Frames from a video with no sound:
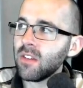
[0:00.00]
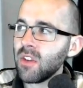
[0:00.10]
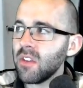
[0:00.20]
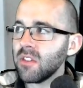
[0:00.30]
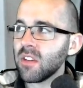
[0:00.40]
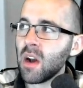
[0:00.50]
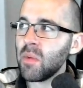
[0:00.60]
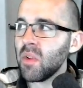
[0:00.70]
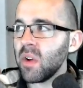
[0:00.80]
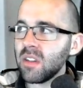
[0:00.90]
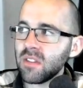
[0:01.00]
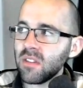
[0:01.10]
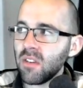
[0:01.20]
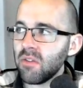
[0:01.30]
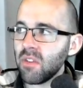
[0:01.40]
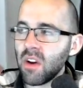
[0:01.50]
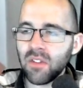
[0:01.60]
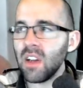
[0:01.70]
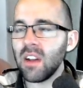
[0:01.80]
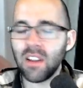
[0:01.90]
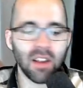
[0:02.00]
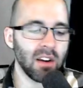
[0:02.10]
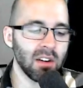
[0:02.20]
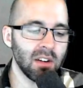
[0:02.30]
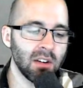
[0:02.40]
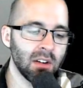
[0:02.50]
So there's a couple of ways of getting there.